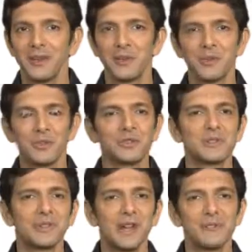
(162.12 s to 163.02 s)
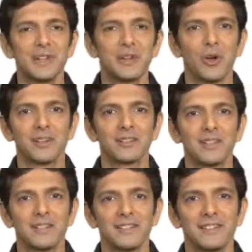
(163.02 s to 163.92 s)
Don't you just love
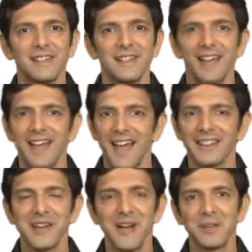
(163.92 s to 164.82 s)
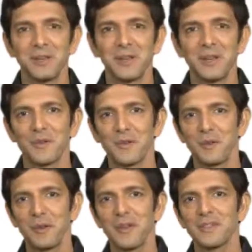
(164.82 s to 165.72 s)
technology? At iYogi,
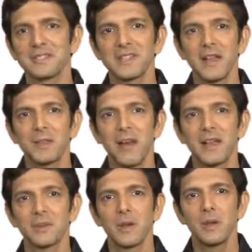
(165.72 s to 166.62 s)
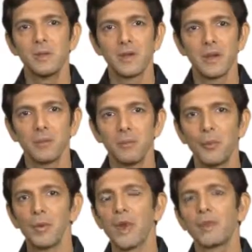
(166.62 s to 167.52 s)
we're on standby to help you get
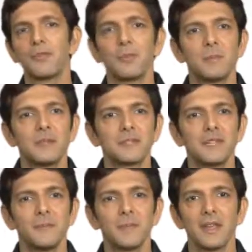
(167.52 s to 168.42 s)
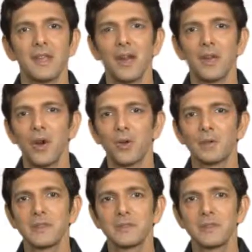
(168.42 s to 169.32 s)
more out of your PC, along
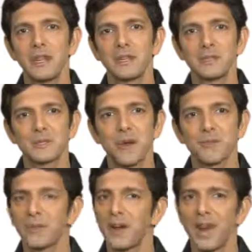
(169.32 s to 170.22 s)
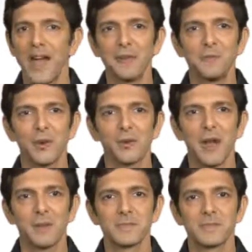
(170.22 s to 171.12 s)
with its related software and
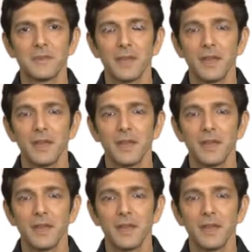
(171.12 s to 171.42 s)
programs.